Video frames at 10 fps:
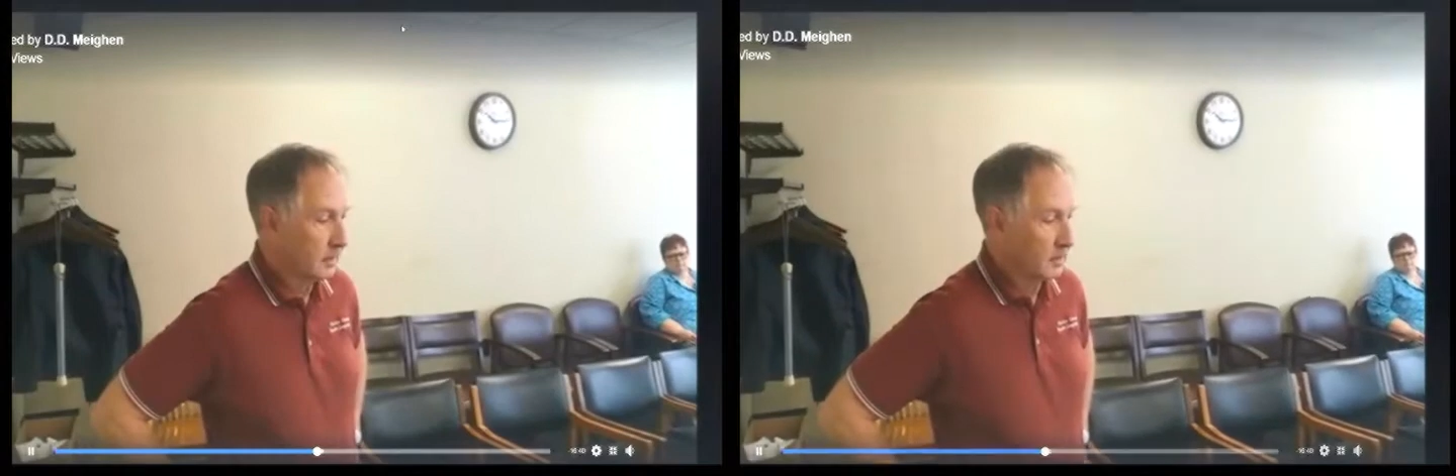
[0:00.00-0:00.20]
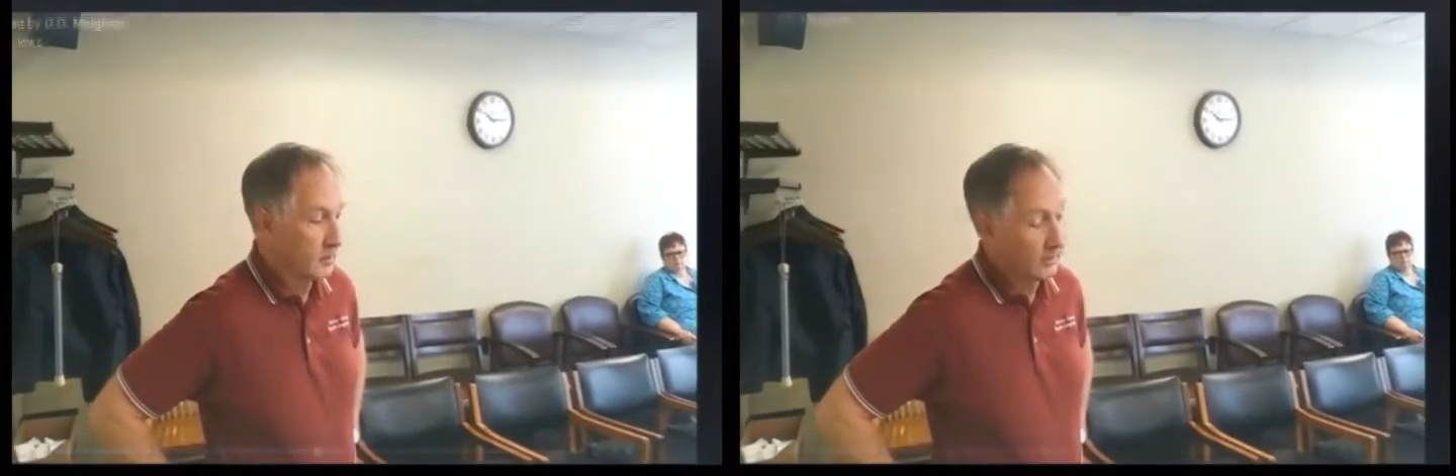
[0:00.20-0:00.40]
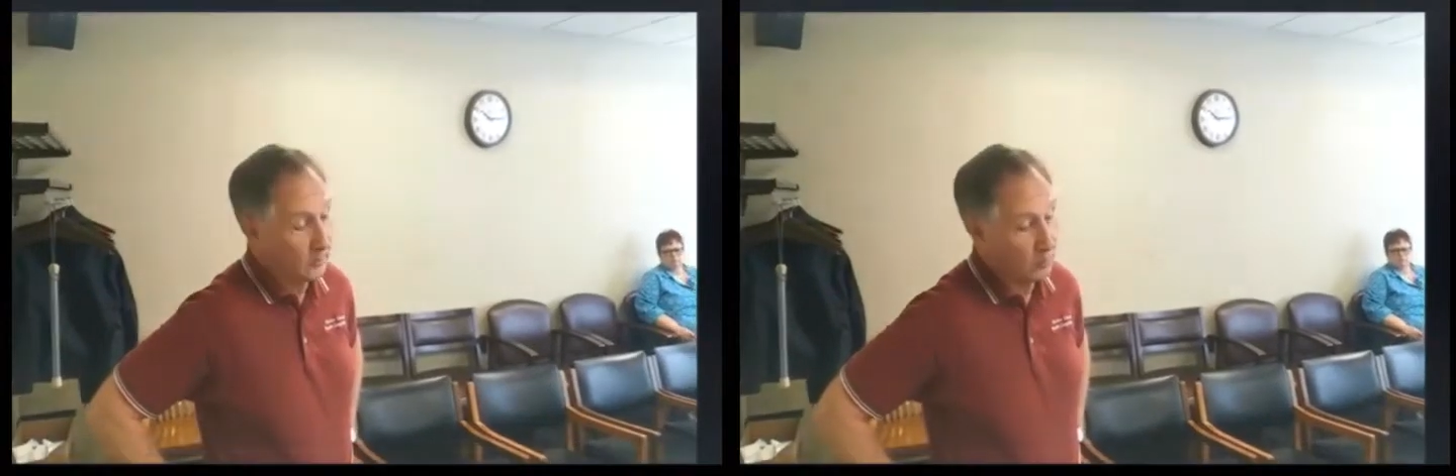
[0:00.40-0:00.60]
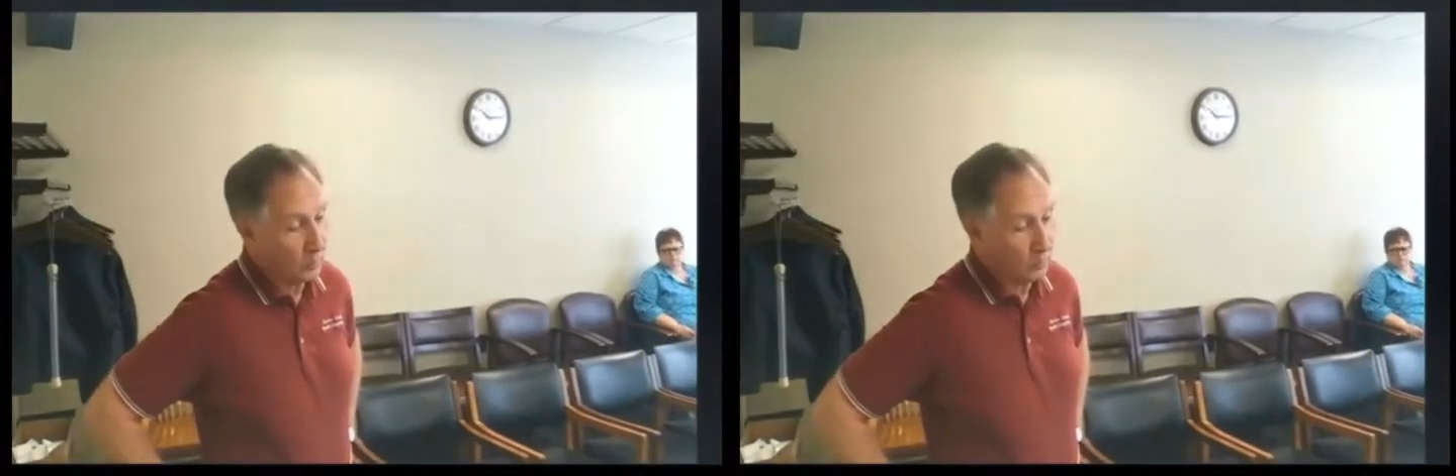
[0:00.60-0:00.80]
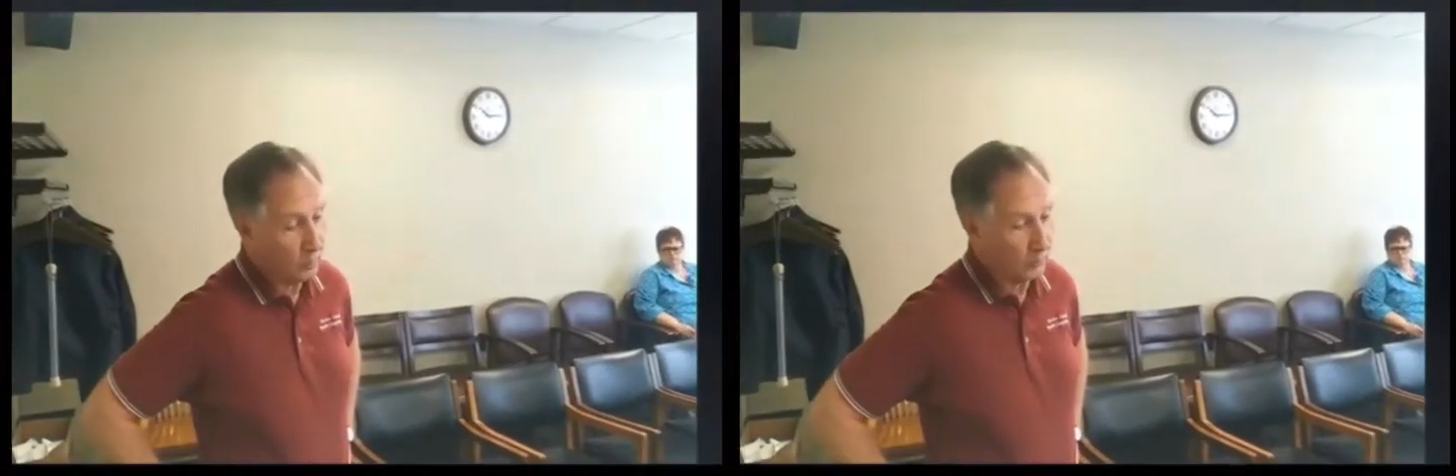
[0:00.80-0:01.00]
So I think we're
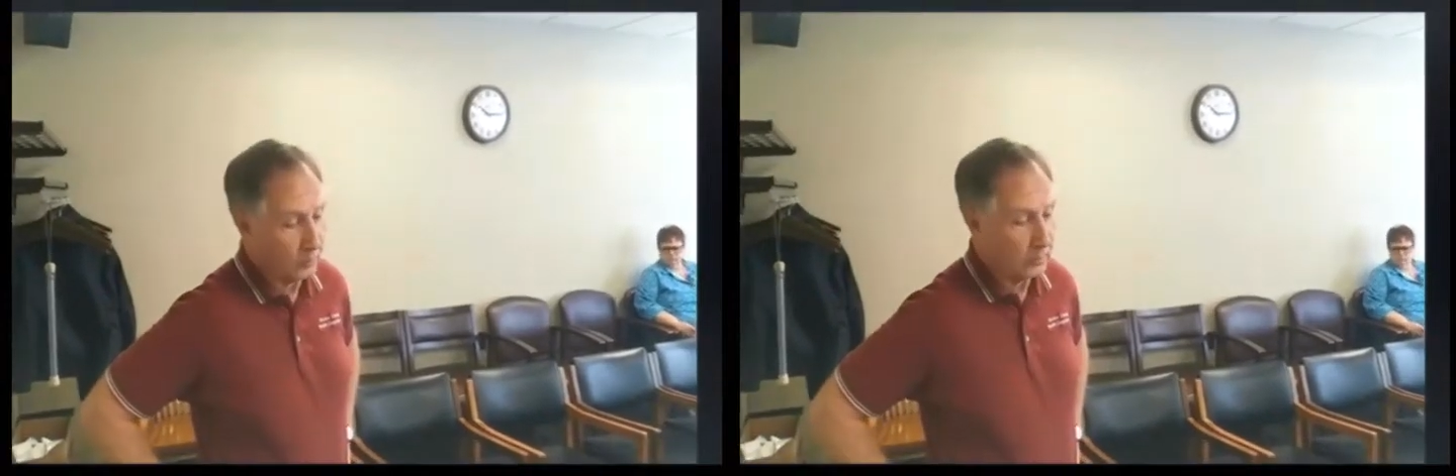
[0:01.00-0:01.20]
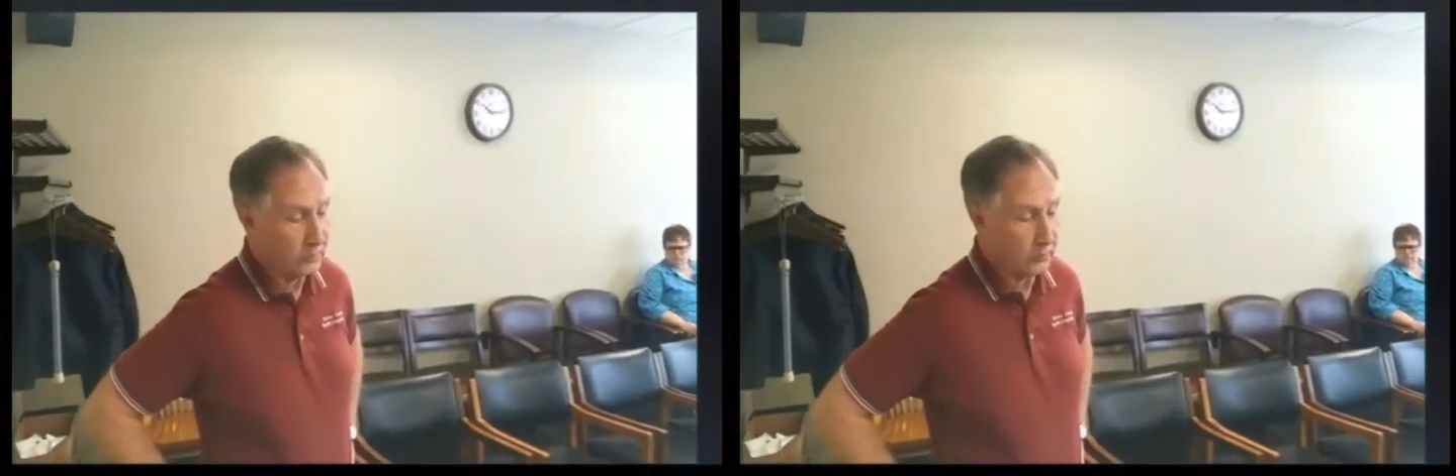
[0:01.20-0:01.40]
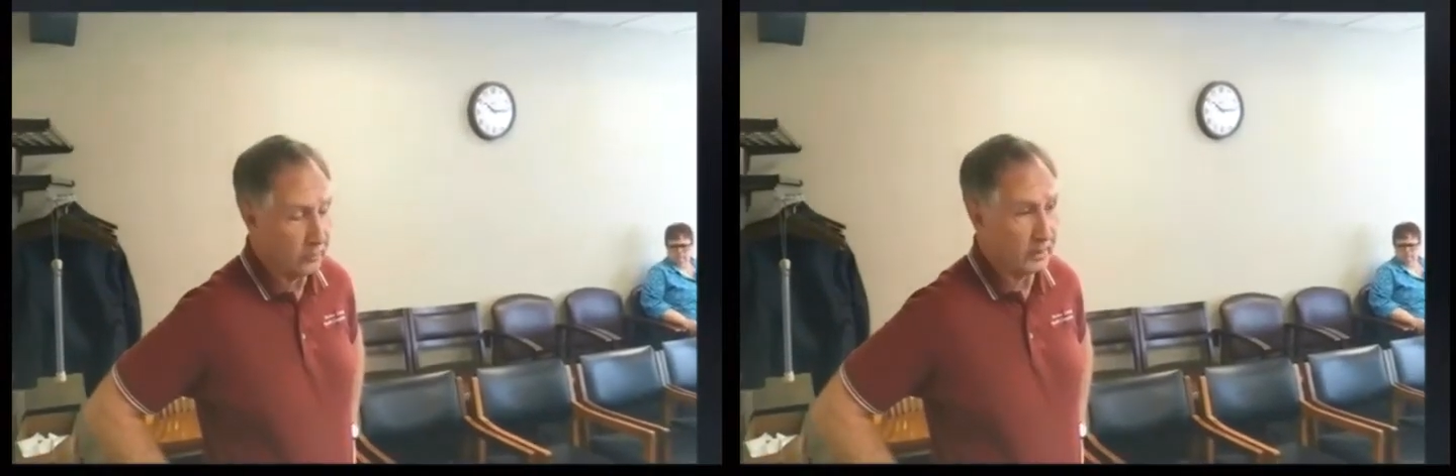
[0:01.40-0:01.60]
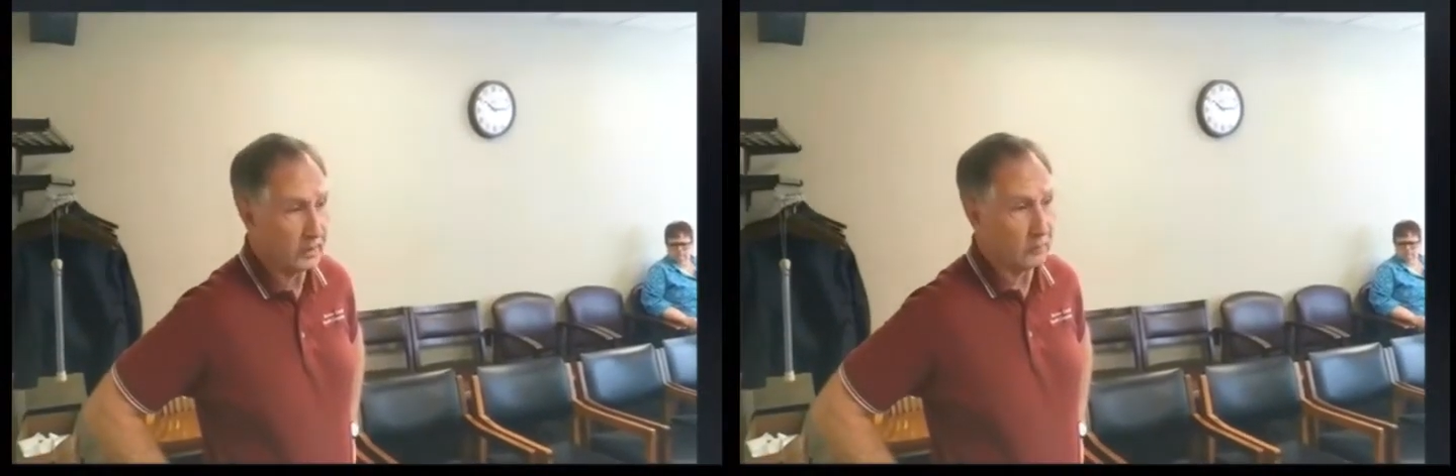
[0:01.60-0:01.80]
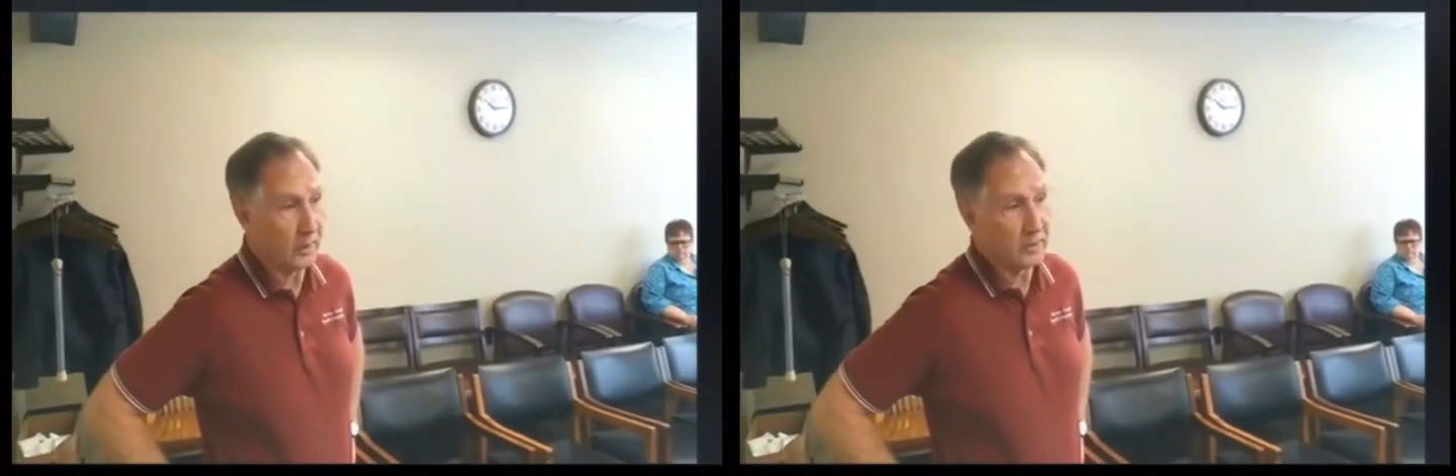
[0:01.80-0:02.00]
really trending in
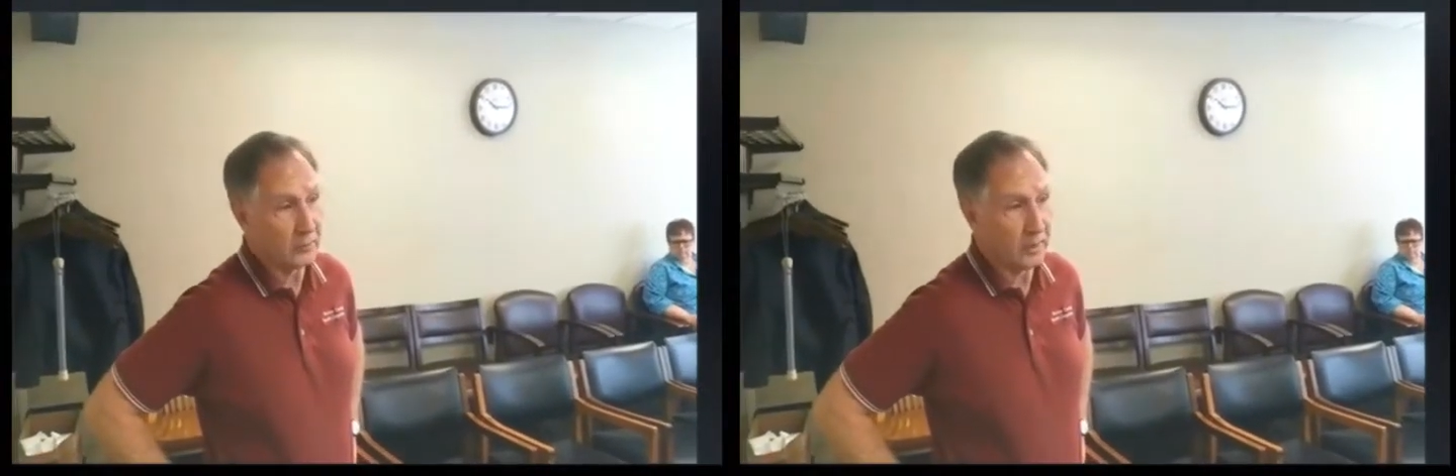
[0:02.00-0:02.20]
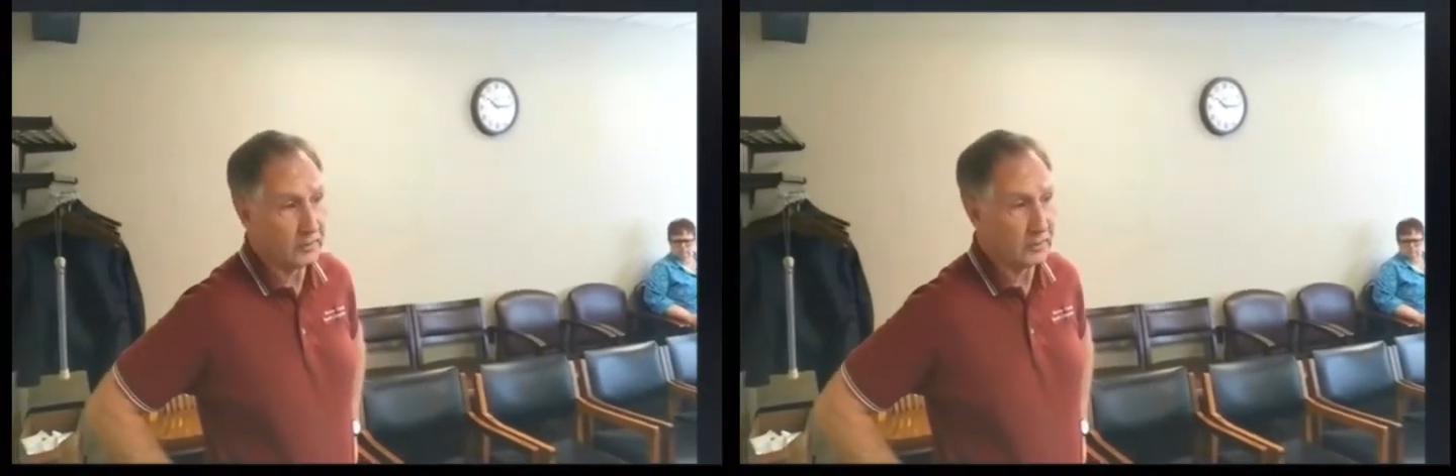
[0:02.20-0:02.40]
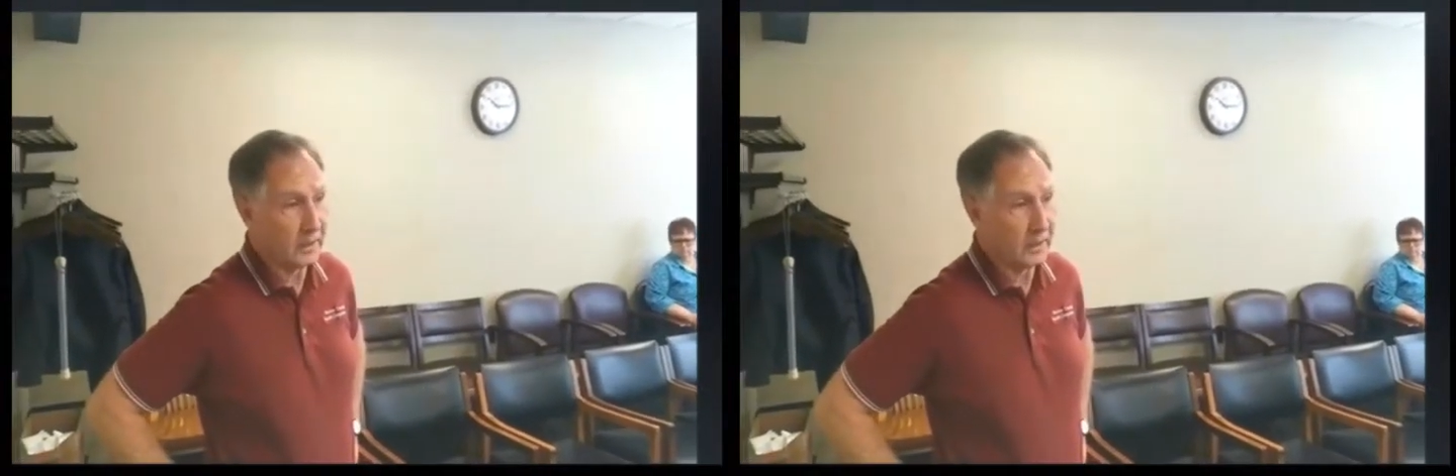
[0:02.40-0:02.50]
the right direction.